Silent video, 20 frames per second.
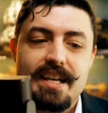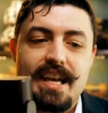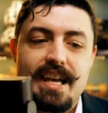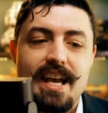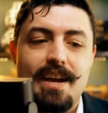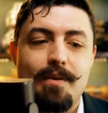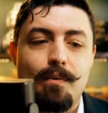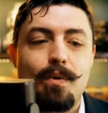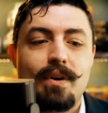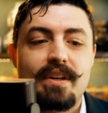
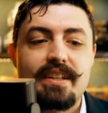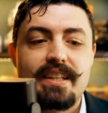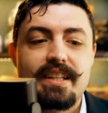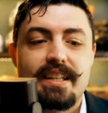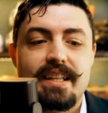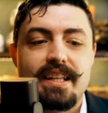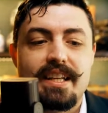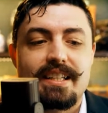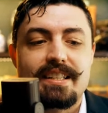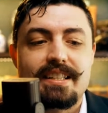And one of the
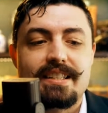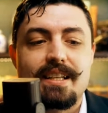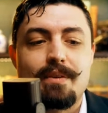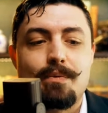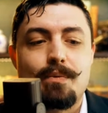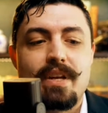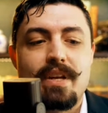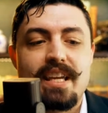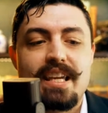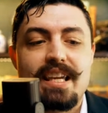things that
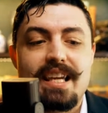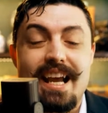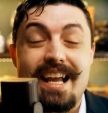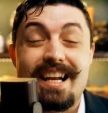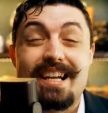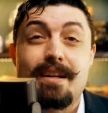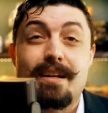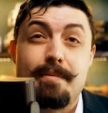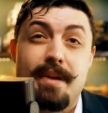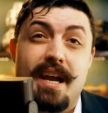we
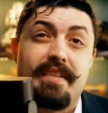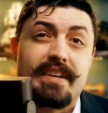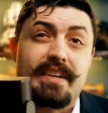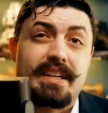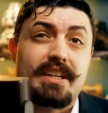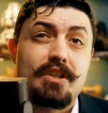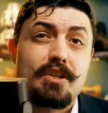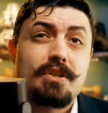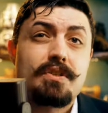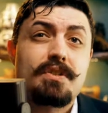ended up having to
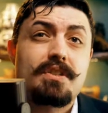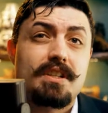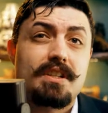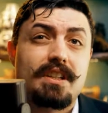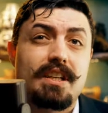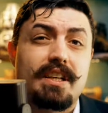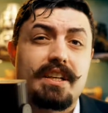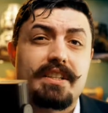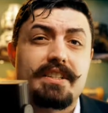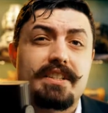do a
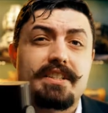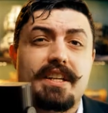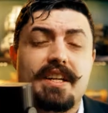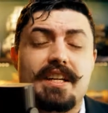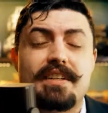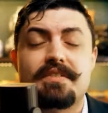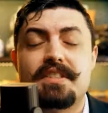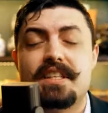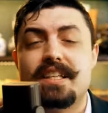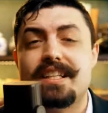lot of the
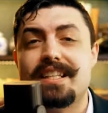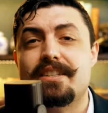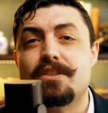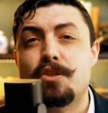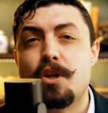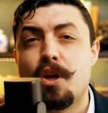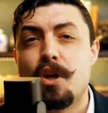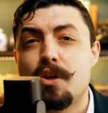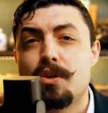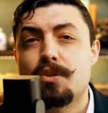times is
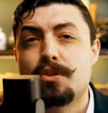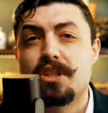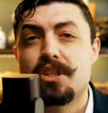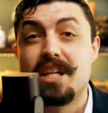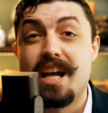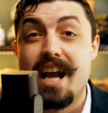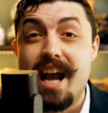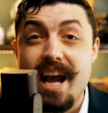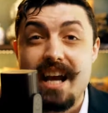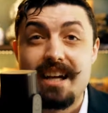coach
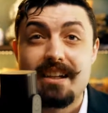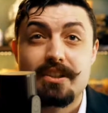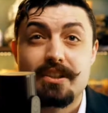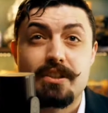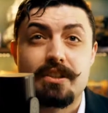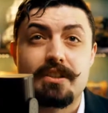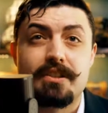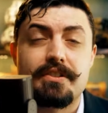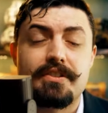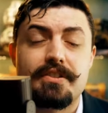
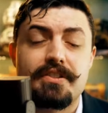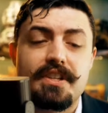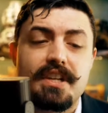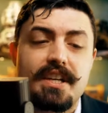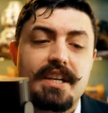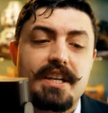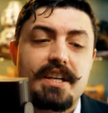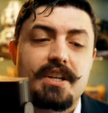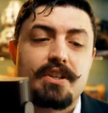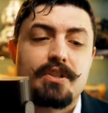actors
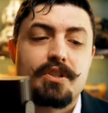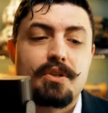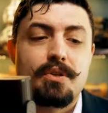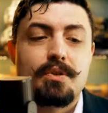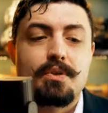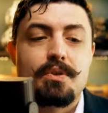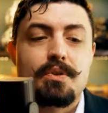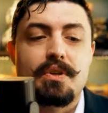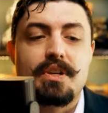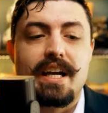
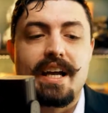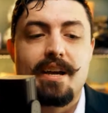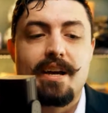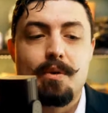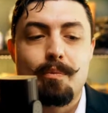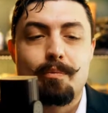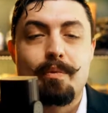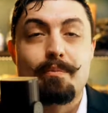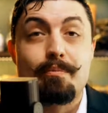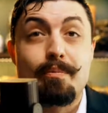to
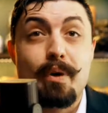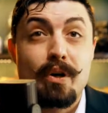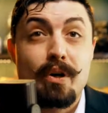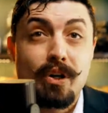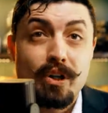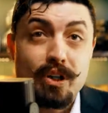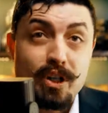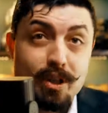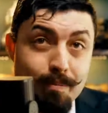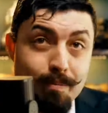help
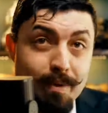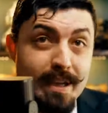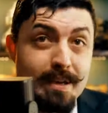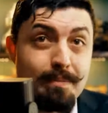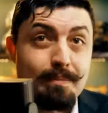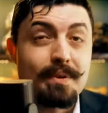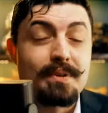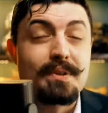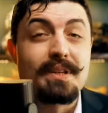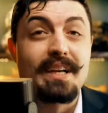push
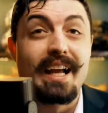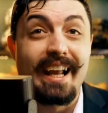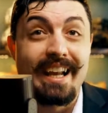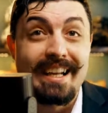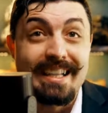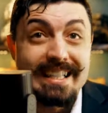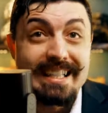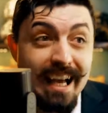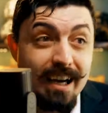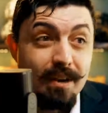people
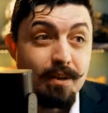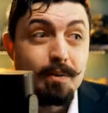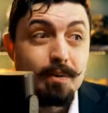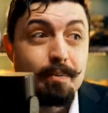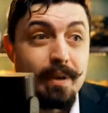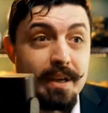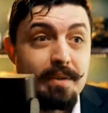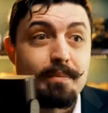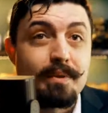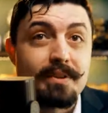and tell
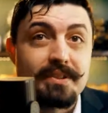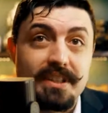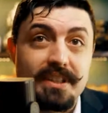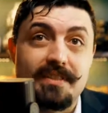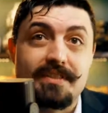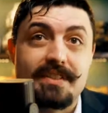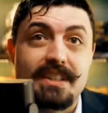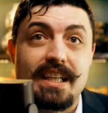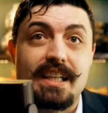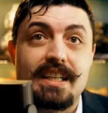people
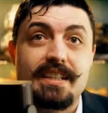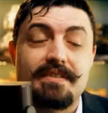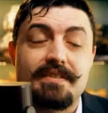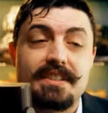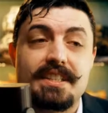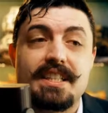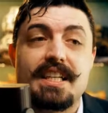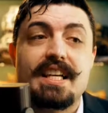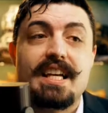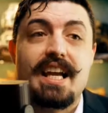
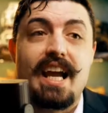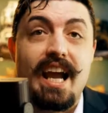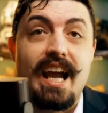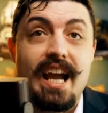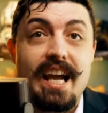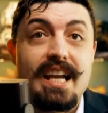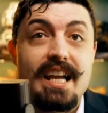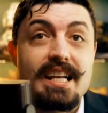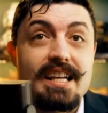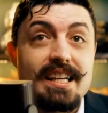sometimes,
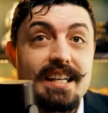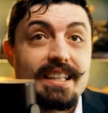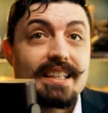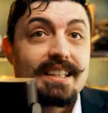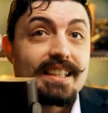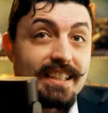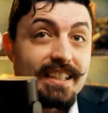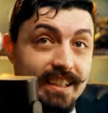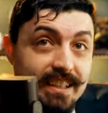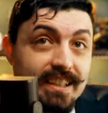hey,
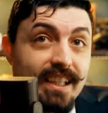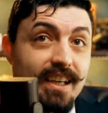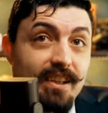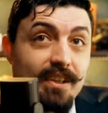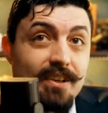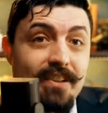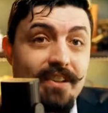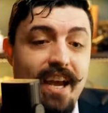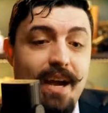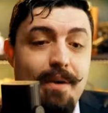you got to
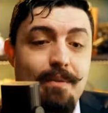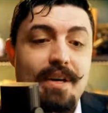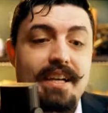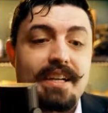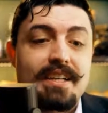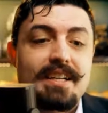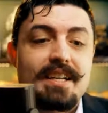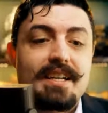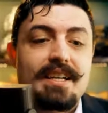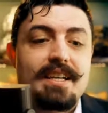go that way,
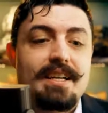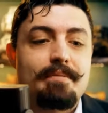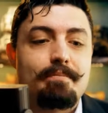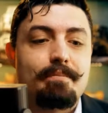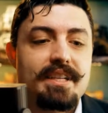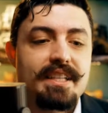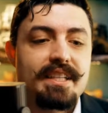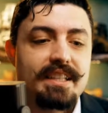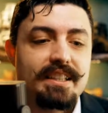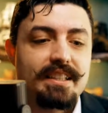
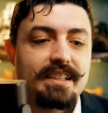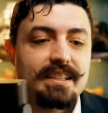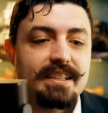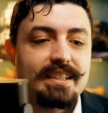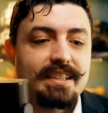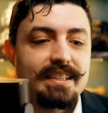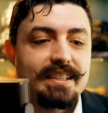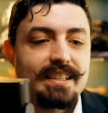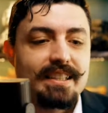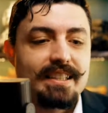because